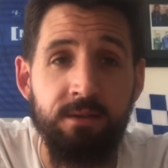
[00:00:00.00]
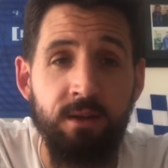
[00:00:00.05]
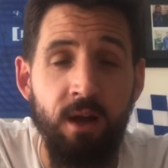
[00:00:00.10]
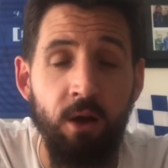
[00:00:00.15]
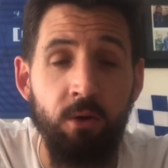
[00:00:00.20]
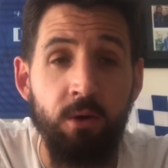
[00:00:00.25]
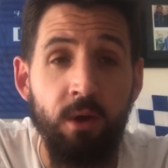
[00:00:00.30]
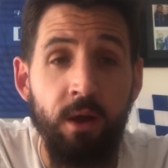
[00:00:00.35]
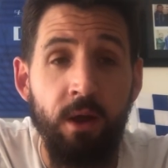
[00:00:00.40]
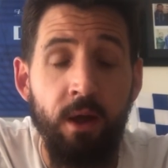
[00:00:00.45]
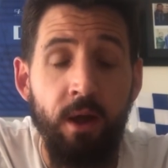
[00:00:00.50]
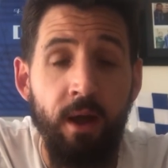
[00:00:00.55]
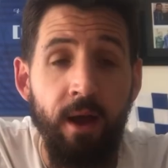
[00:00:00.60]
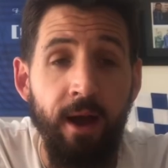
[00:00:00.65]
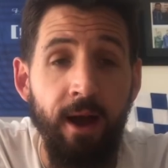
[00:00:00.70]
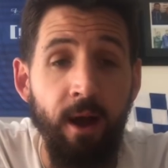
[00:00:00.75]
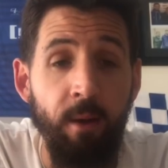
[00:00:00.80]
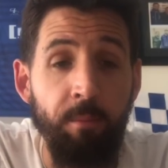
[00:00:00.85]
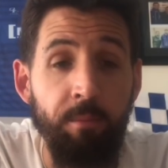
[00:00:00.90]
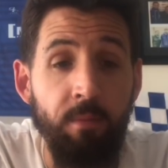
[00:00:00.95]
So
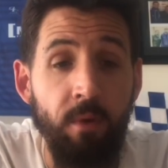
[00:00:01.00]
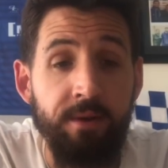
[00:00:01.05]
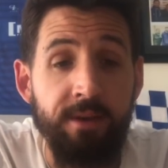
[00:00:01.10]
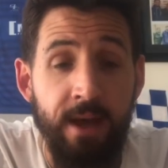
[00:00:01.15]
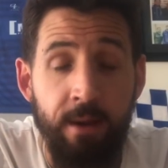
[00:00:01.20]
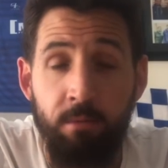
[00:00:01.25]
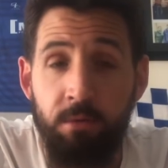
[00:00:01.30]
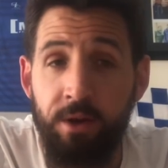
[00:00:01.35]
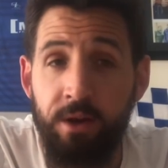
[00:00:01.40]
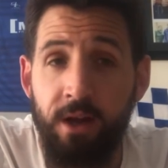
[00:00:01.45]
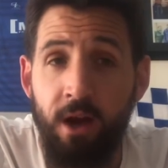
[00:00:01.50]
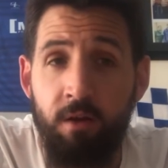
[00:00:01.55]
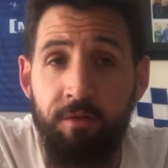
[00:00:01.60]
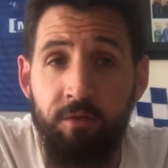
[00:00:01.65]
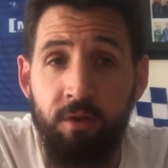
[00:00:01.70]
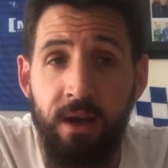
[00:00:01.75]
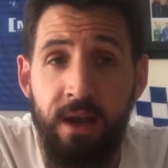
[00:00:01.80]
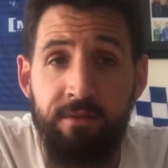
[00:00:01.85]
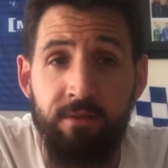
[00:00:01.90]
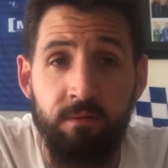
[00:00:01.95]
yeah, I'm going to go
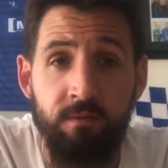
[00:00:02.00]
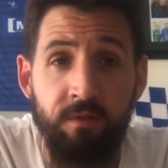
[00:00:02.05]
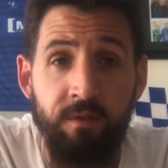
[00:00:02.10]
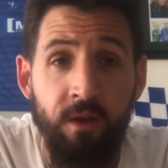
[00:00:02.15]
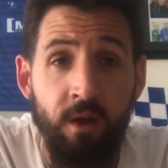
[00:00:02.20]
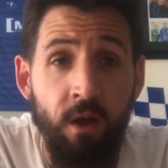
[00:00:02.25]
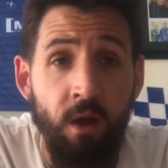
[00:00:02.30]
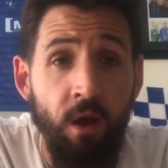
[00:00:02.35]
for 11th.